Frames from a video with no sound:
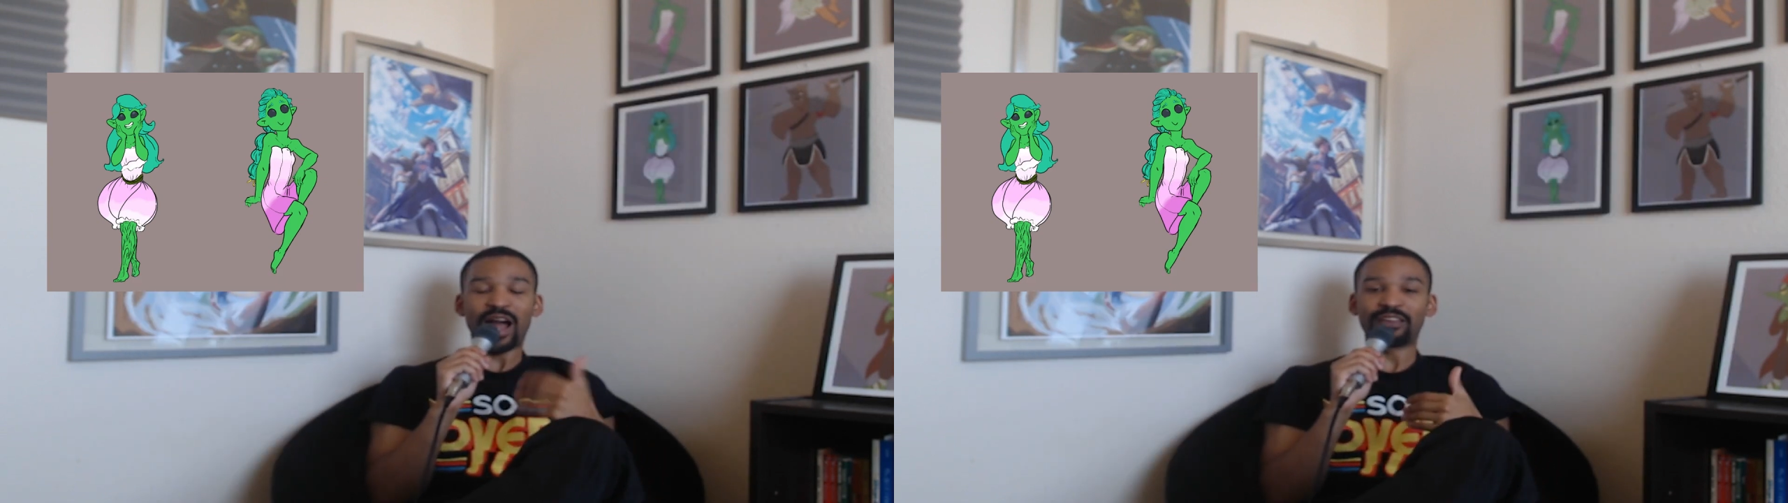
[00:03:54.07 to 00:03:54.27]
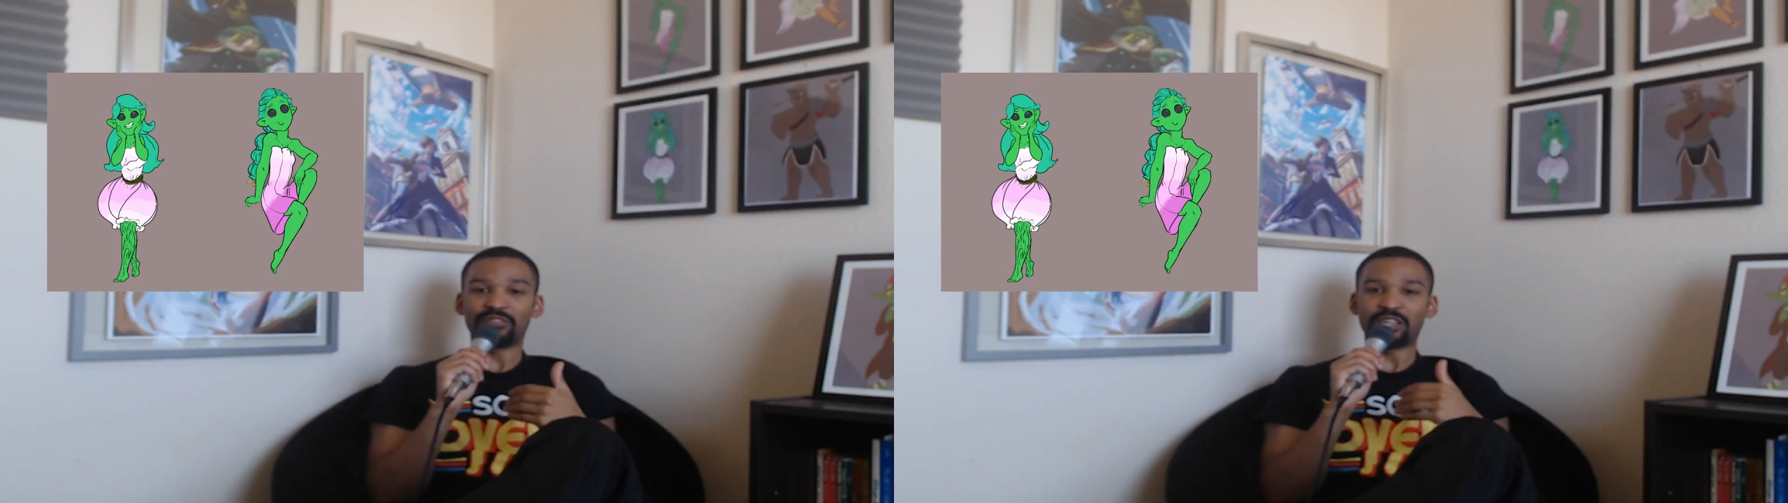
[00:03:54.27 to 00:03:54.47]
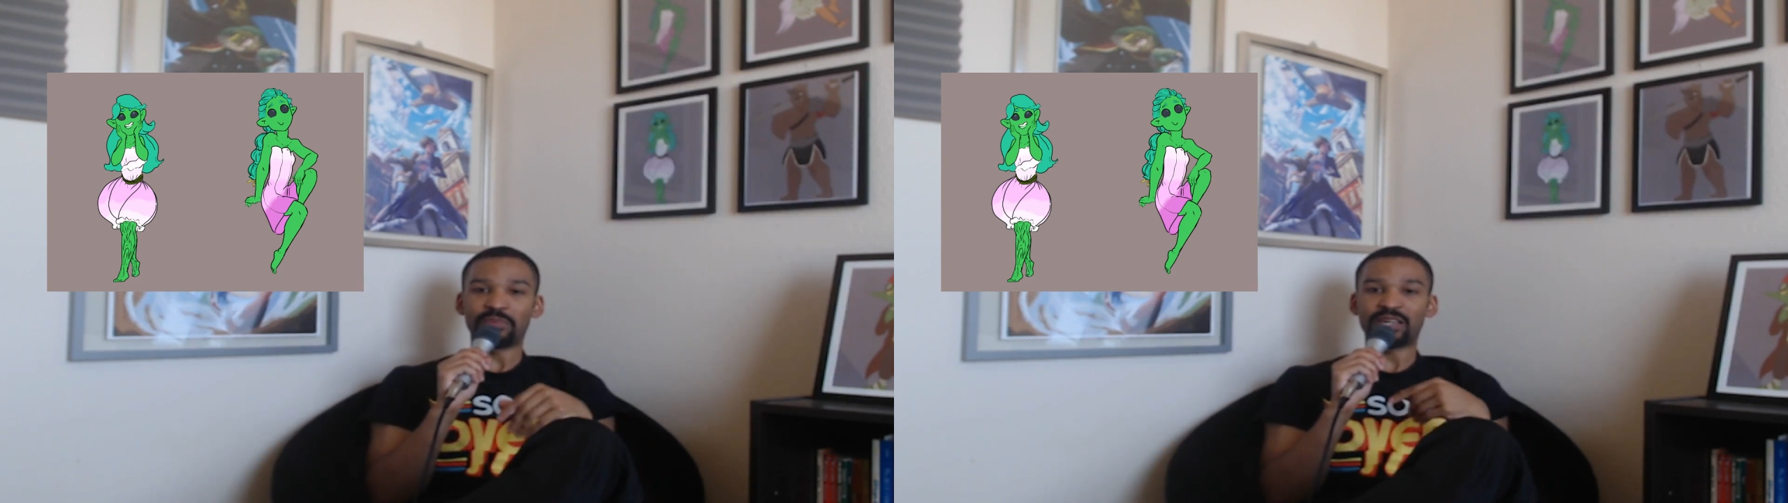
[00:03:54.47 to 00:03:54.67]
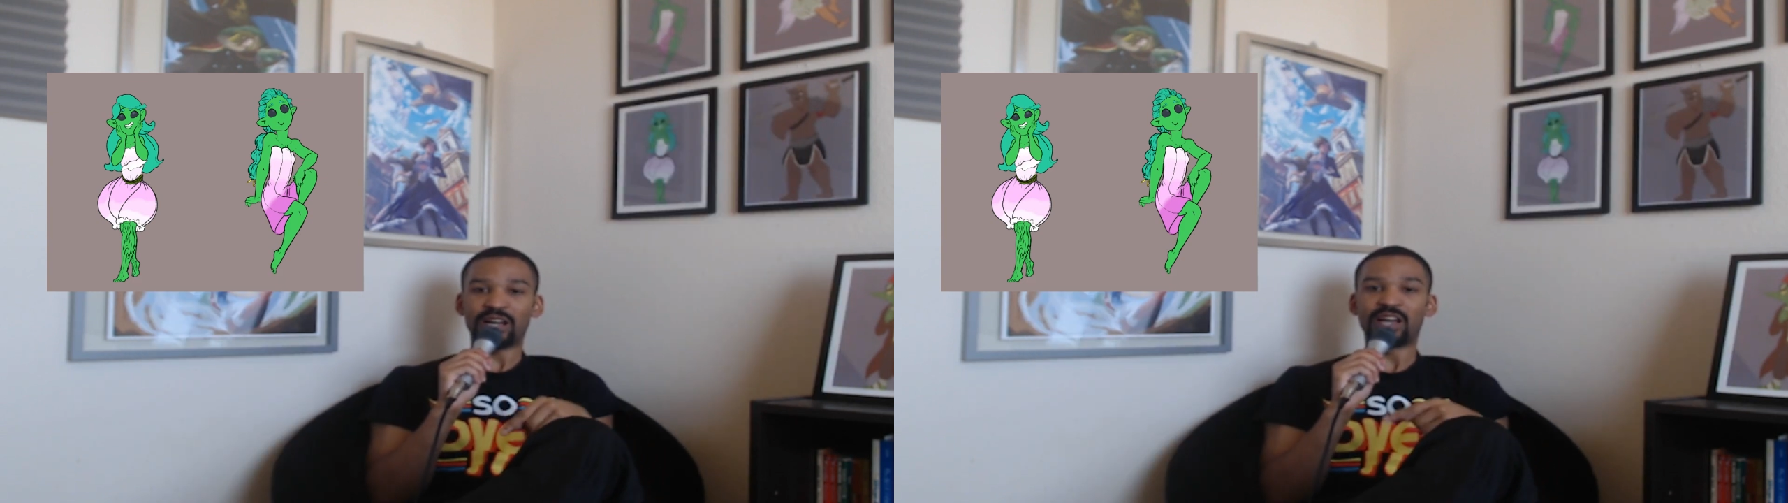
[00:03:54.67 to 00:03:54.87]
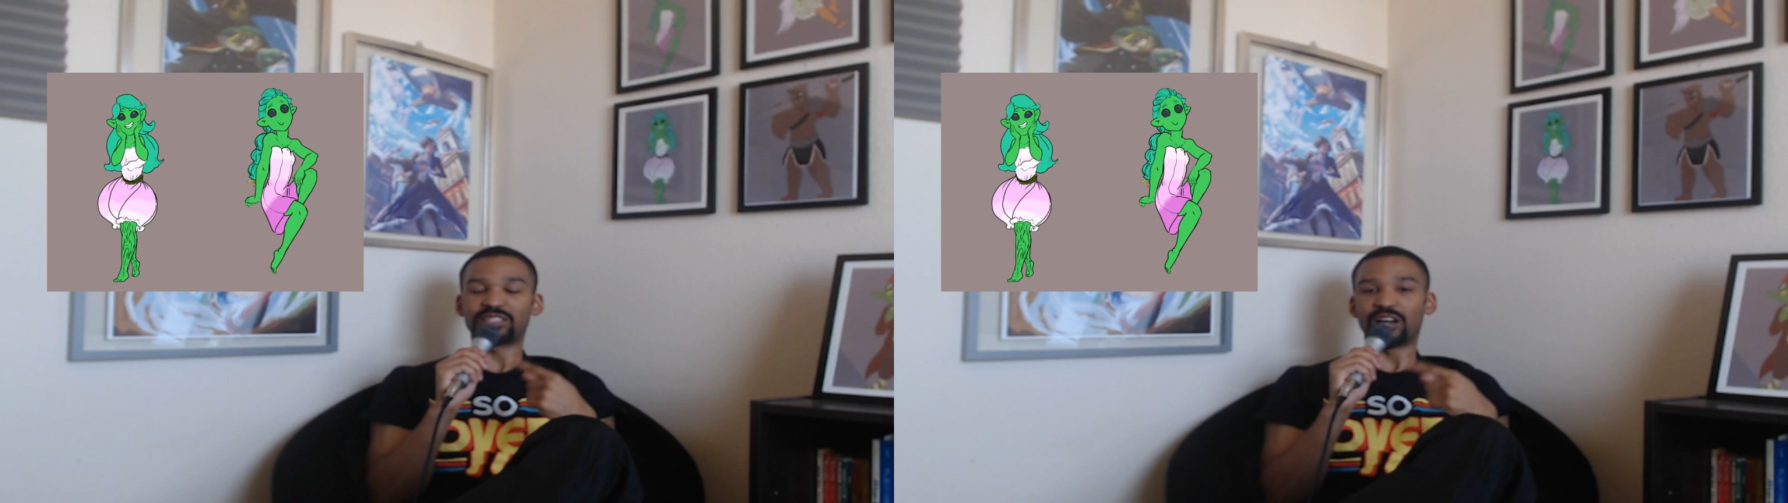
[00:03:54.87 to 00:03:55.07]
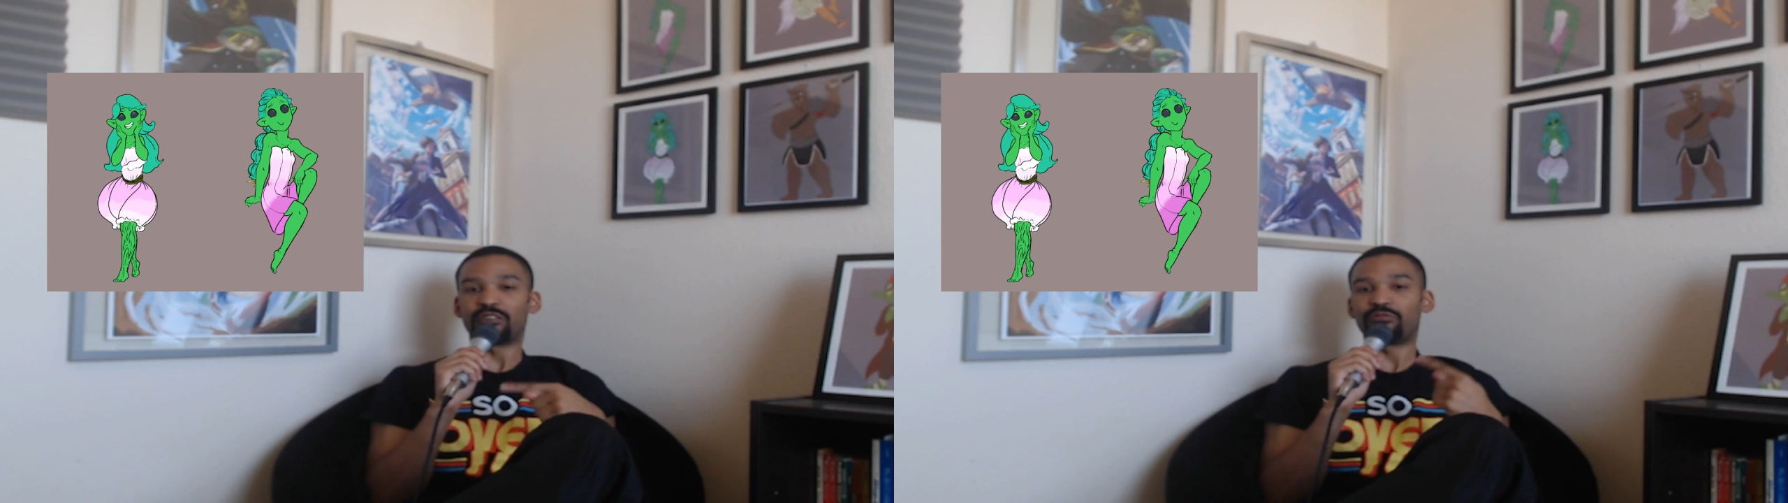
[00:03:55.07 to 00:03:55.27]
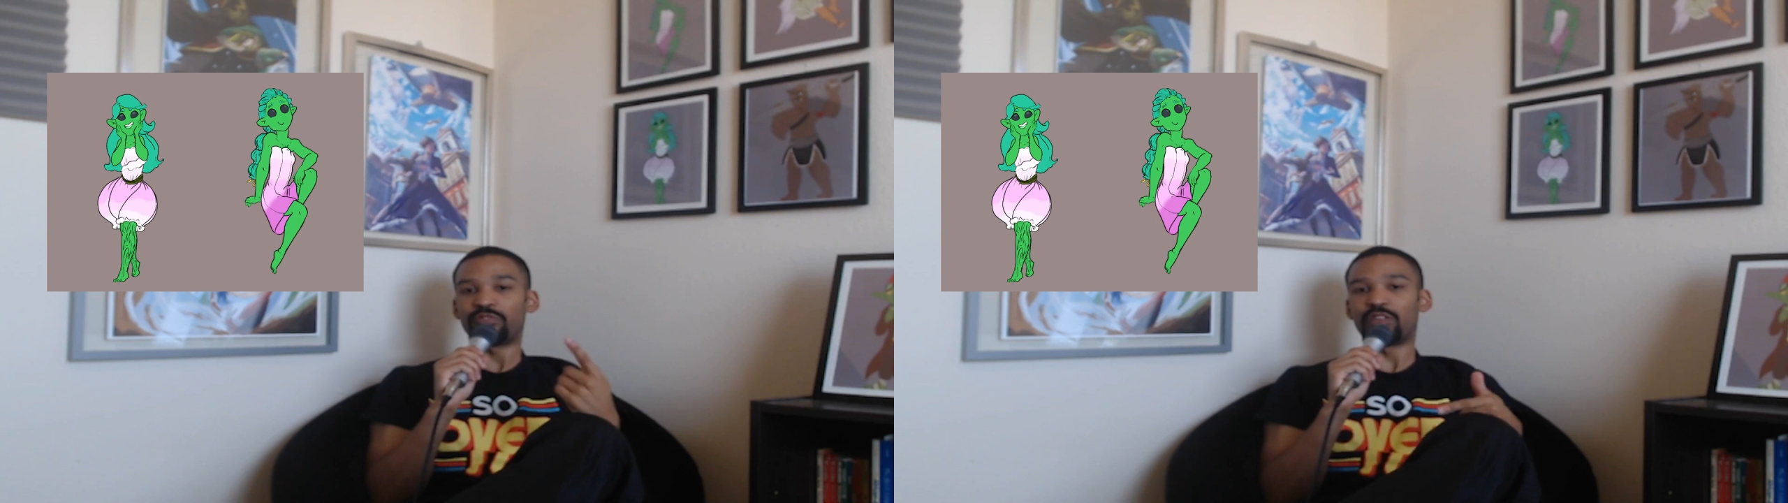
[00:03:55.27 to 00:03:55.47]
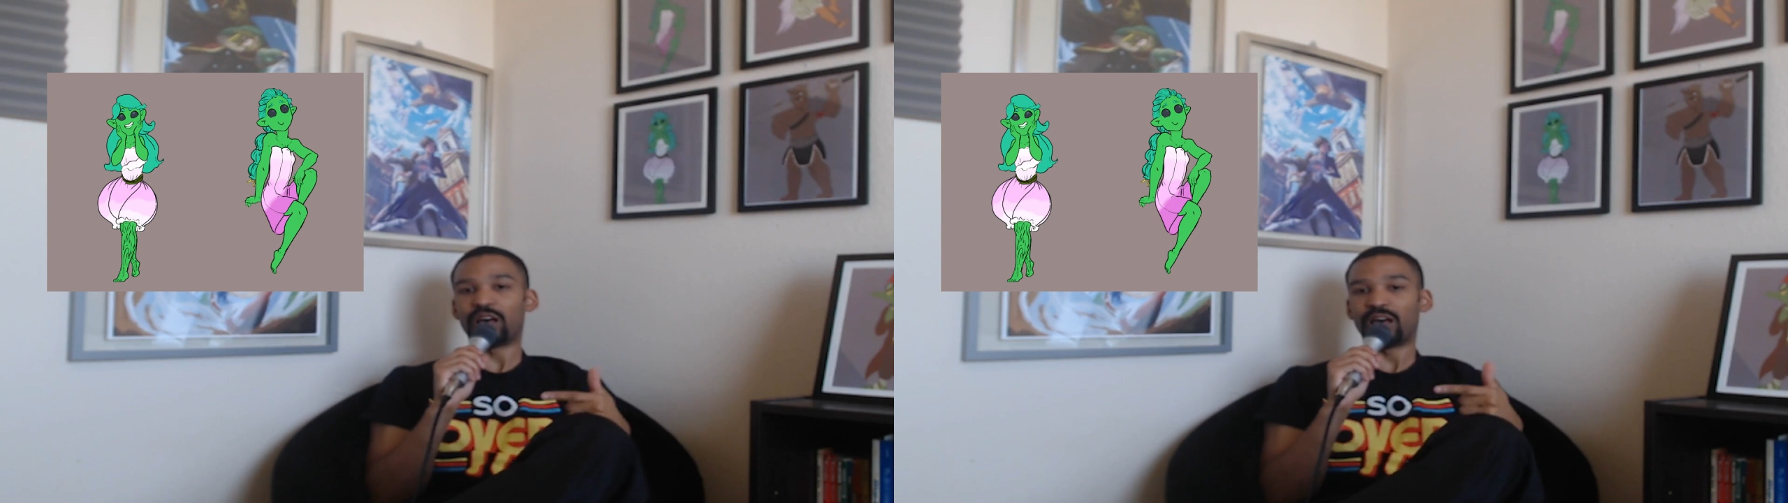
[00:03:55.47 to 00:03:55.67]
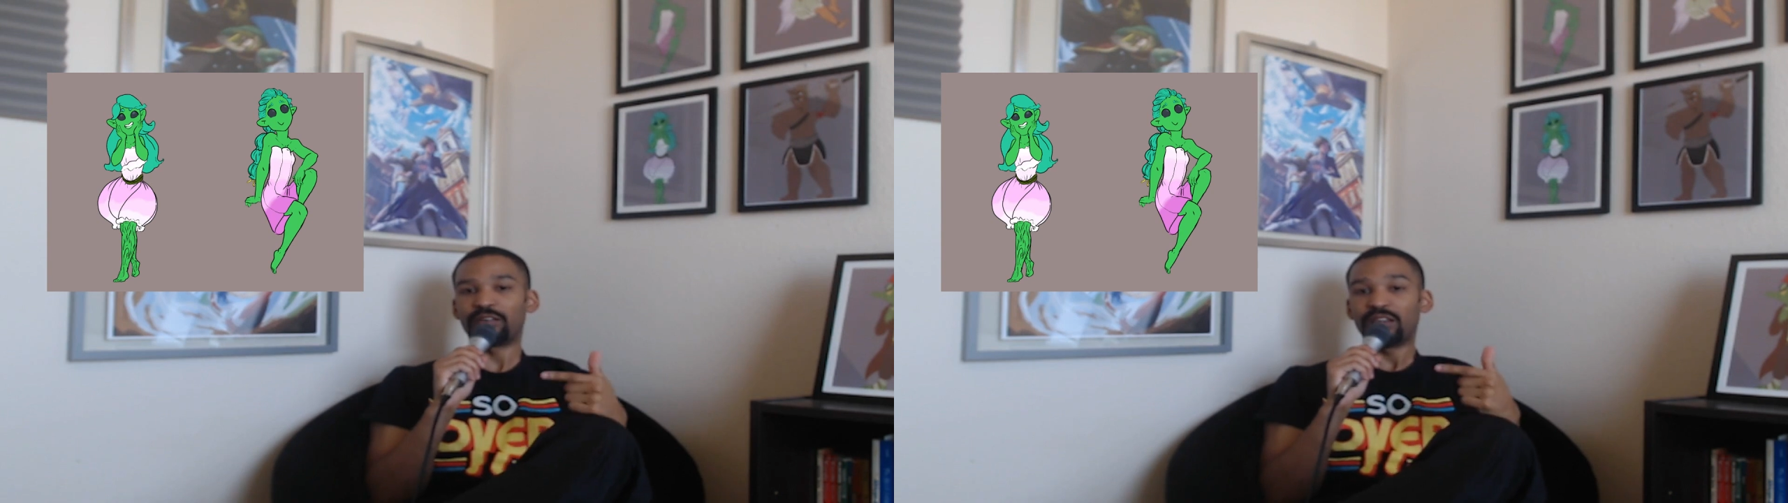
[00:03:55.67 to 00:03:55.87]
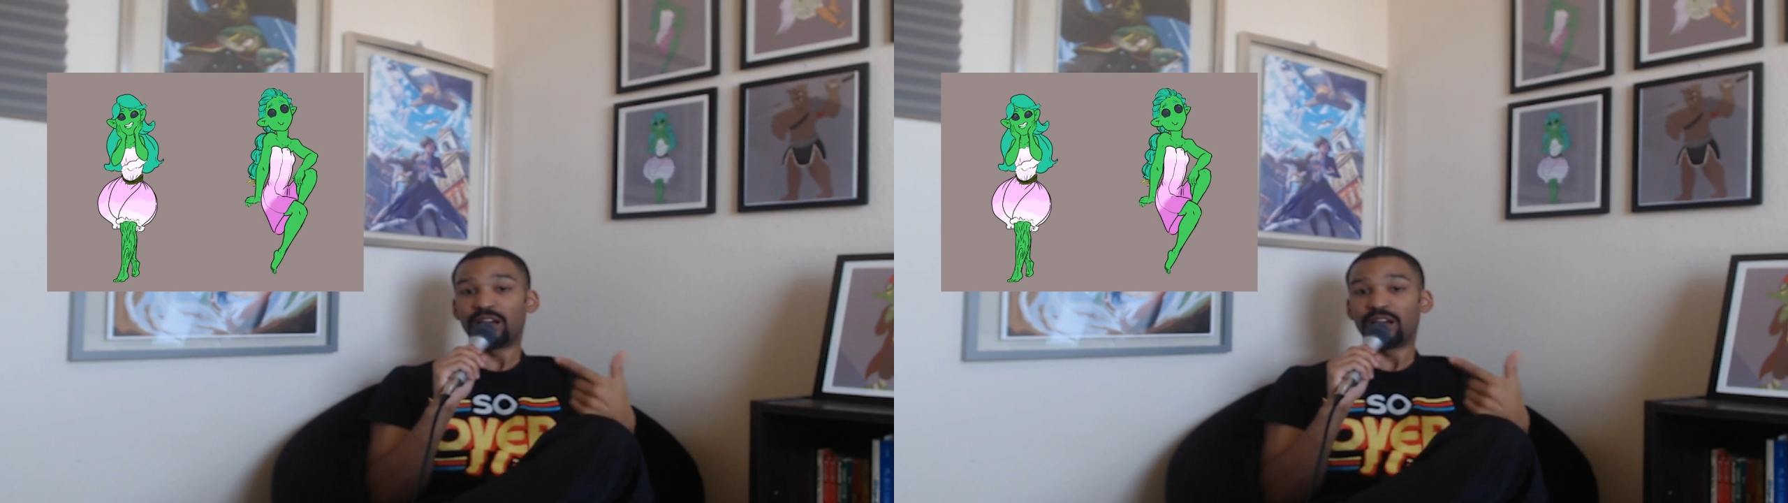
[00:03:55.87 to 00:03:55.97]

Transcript: Ivy because of the